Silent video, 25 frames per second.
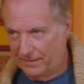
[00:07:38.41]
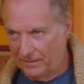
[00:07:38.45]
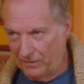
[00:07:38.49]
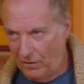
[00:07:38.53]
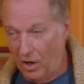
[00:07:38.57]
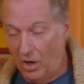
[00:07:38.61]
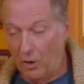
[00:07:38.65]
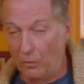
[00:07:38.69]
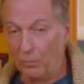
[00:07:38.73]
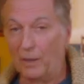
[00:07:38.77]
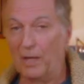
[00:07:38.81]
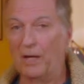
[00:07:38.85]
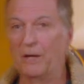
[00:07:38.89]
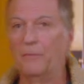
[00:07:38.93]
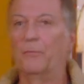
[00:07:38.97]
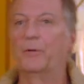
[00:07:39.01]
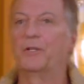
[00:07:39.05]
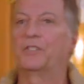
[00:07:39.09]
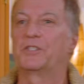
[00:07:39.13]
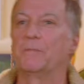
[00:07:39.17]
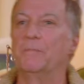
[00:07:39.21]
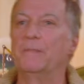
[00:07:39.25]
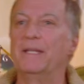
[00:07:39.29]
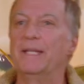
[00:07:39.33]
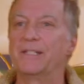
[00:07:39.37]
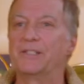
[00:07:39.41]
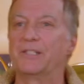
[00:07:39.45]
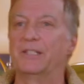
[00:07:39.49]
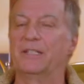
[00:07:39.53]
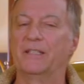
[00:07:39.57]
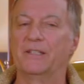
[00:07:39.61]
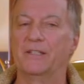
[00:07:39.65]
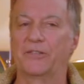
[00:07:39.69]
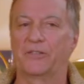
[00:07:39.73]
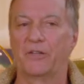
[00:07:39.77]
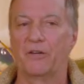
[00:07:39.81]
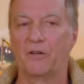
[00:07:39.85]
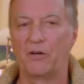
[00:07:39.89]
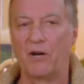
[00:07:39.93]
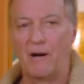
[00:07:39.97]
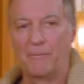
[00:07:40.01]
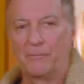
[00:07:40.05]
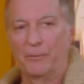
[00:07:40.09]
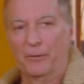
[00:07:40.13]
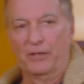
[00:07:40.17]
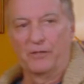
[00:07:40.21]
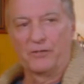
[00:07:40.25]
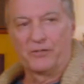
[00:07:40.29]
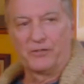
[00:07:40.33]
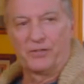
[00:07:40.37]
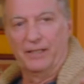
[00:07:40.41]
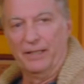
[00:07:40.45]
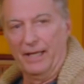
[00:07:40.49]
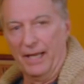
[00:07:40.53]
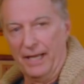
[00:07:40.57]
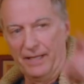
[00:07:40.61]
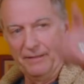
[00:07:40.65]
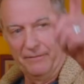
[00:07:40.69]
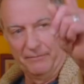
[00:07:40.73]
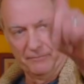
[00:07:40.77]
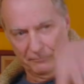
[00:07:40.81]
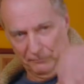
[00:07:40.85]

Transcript: Oh well, what's amazing is our operators today,